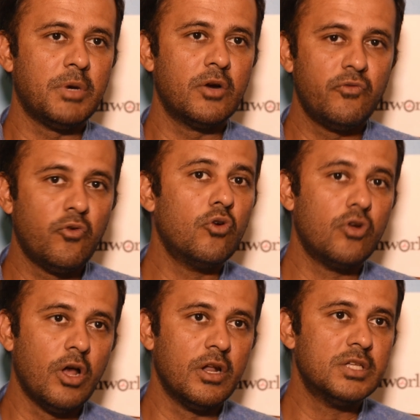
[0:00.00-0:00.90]
about
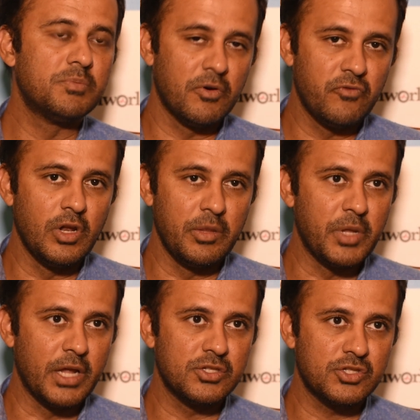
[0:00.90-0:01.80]
$4 per fully
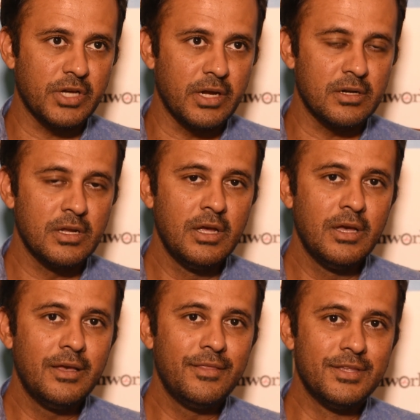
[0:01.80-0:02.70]
immunized child.
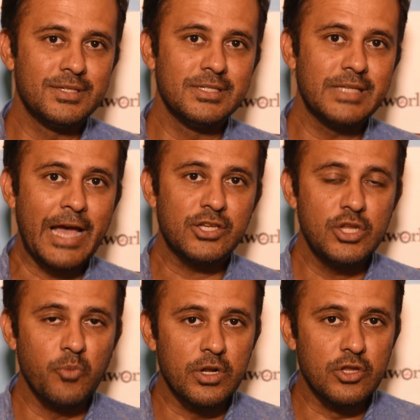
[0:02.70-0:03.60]
This is
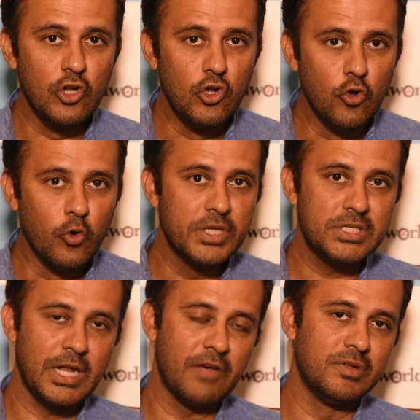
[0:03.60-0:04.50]
actually one of the
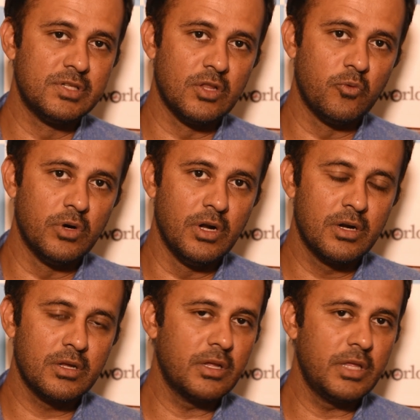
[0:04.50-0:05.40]
lowest levels in the
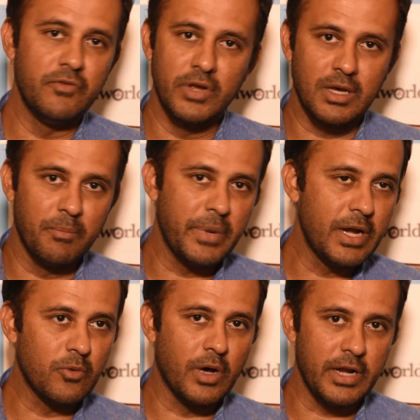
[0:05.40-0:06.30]
world, even
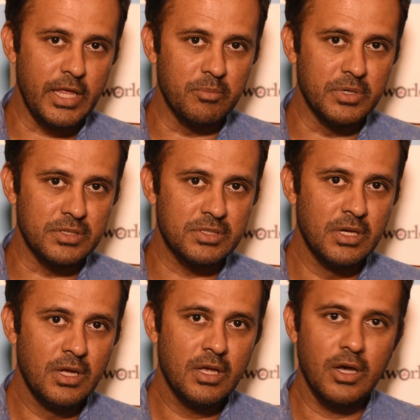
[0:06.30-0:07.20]
compared to our neighbors.
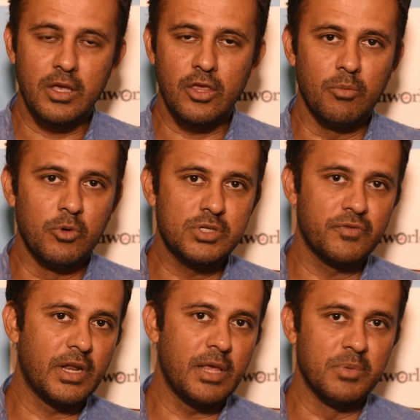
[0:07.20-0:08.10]
Most
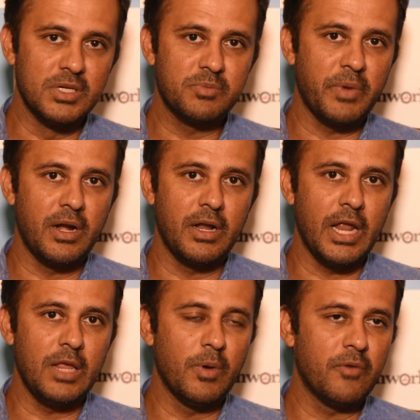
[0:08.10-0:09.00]
of the neighbors spend
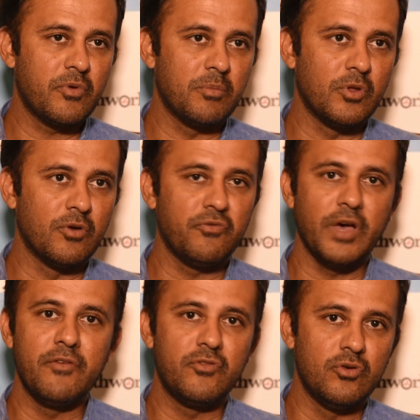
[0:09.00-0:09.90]
anywhere from,
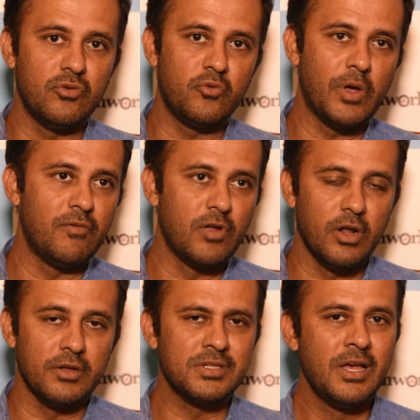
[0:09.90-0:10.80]
$5 to
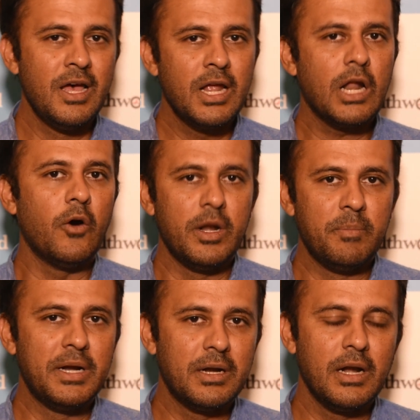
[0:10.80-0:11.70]
$12. Now,
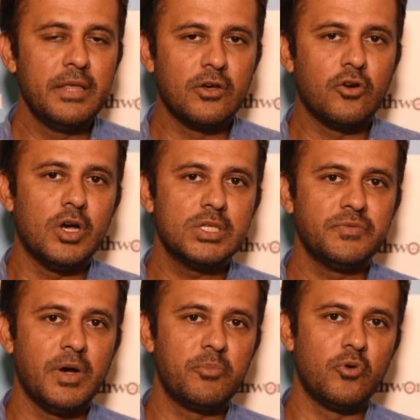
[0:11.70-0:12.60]
admittedly, the cost
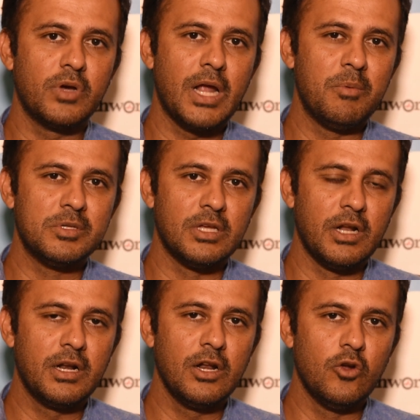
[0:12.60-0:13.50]
of our program is a
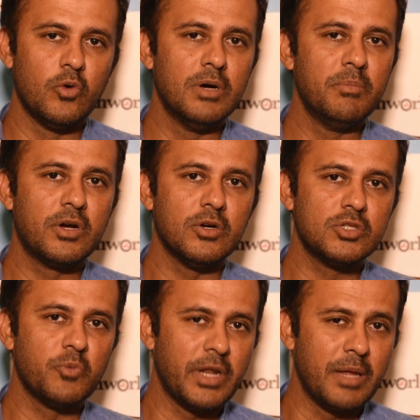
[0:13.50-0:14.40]
little lower
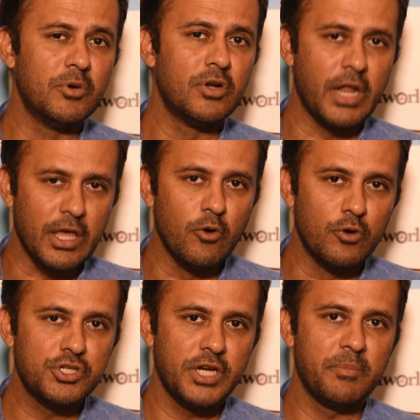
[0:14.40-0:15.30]
because we're able to
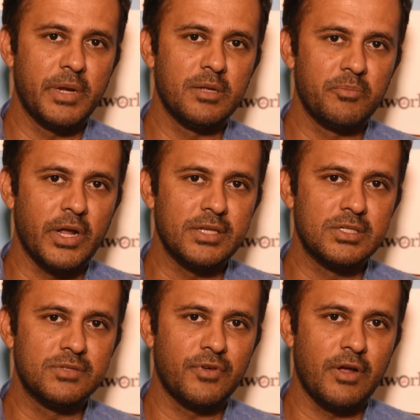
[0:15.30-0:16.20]
negotiate better
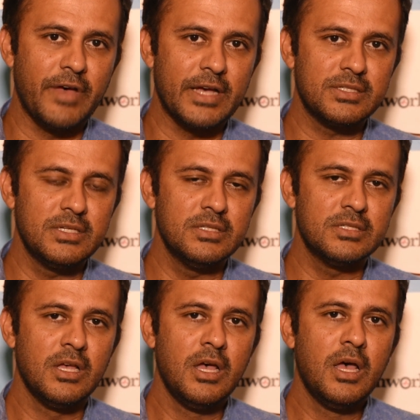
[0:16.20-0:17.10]
prices for our
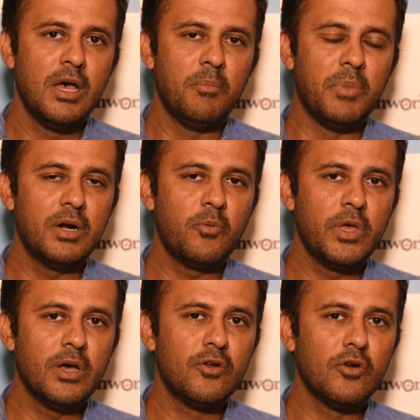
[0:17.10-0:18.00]
vaccines. But
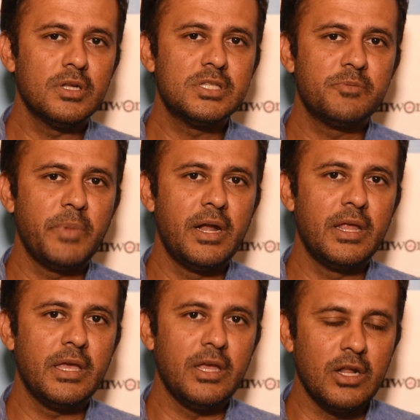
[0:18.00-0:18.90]
we are not
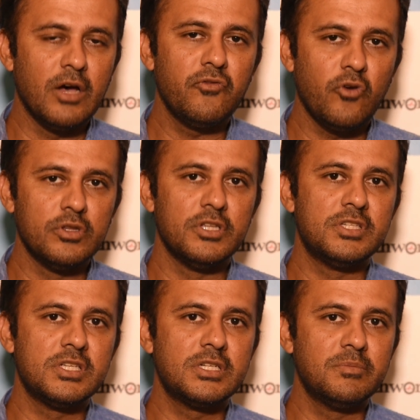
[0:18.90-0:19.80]
spending enough on the
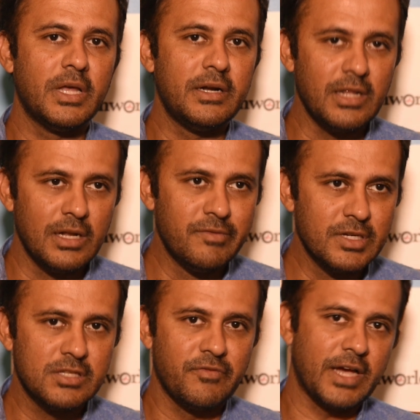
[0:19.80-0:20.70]
system that
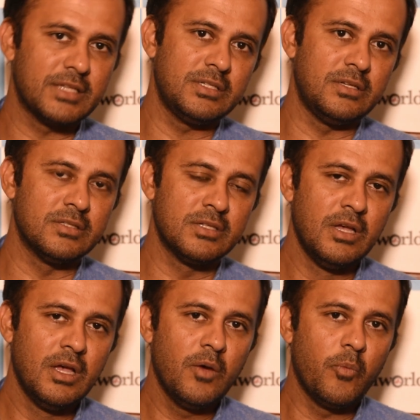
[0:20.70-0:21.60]
delivers the vaccines.
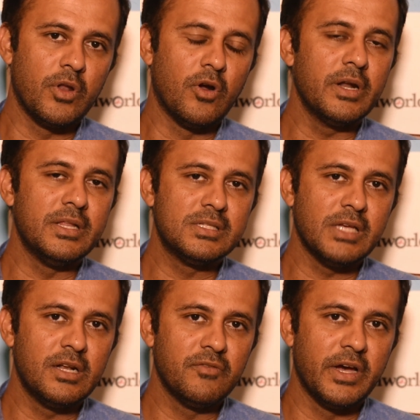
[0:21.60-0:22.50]
We're not
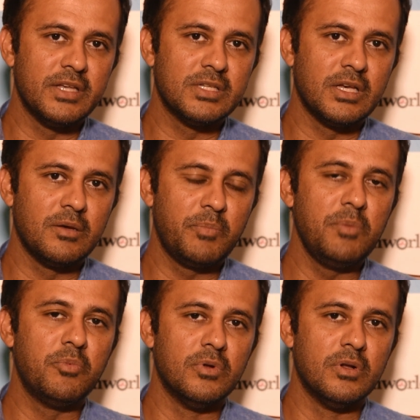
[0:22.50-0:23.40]
incentivizing
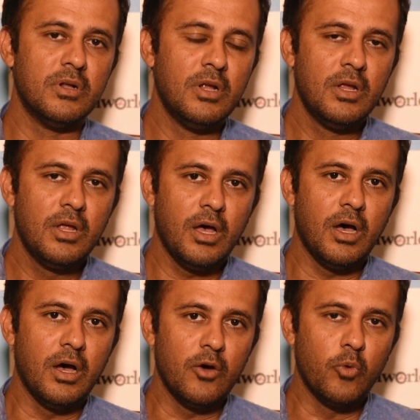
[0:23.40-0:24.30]
people
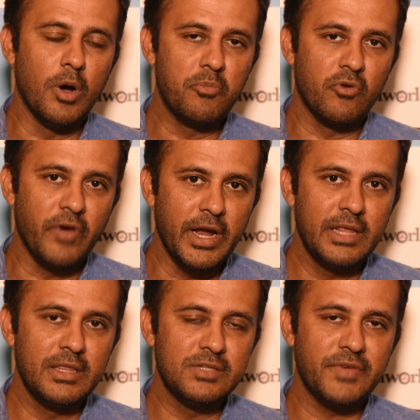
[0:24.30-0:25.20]
who are
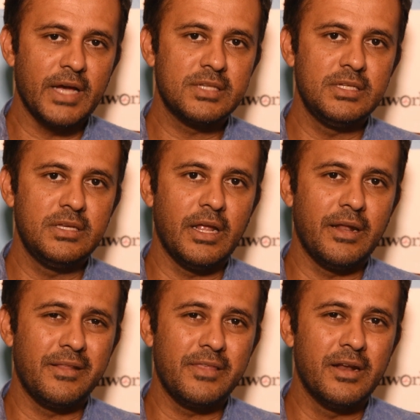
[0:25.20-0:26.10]
providing these vaccines.
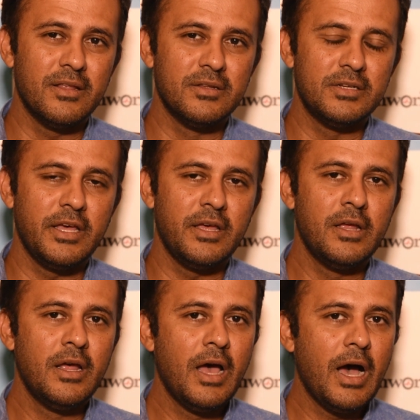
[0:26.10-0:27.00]
And at the end of the
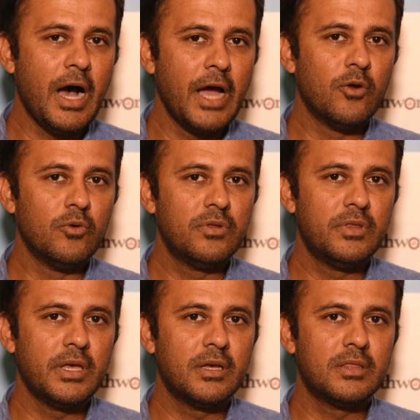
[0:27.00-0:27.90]
day, I don't
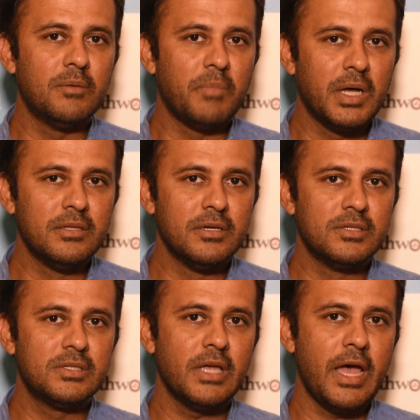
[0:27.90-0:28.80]
think the
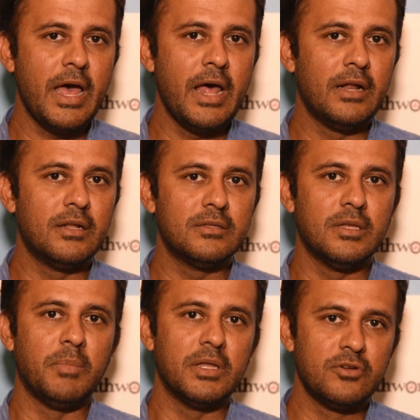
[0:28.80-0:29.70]
mothers and
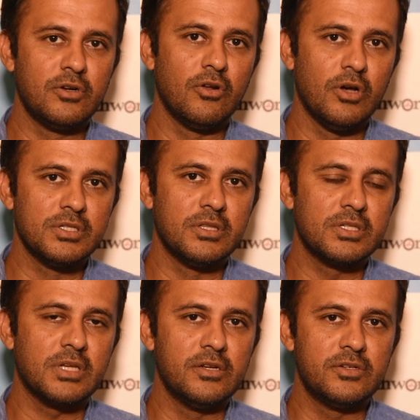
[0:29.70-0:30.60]
the mother-in-laws in
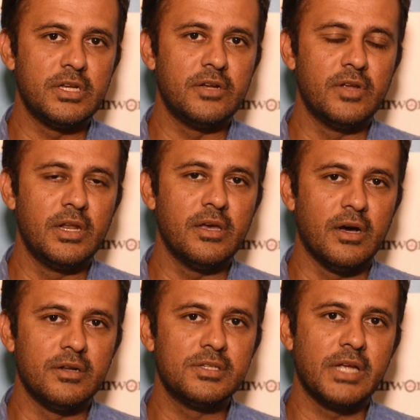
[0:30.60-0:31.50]
this country really
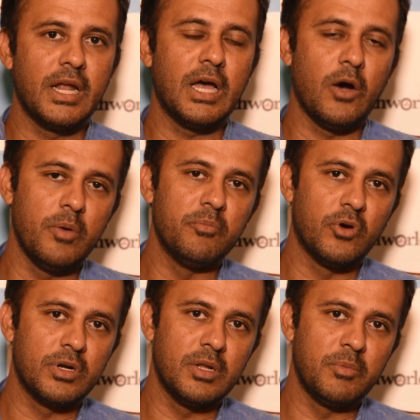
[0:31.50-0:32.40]
understand how
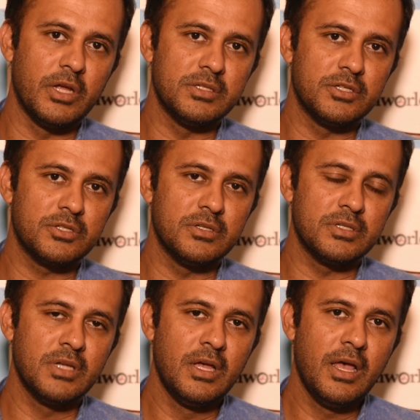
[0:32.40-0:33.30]
important immunization is.